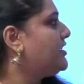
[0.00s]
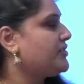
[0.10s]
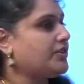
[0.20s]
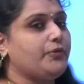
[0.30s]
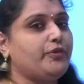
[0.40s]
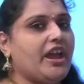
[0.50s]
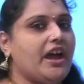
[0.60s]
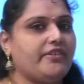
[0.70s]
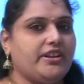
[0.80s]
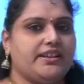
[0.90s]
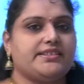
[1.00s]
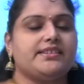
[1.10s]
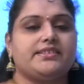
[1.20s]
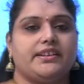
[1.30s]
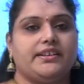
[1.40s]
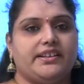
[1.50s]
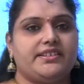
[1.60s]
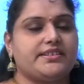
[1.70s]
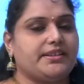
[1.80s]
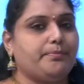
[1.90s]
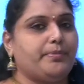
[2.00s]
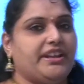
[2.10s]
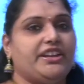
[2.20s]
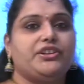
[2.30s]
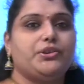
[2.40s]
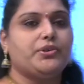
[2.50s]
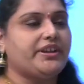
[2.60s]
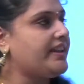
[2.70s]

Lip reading: So if you have an existing list, simply you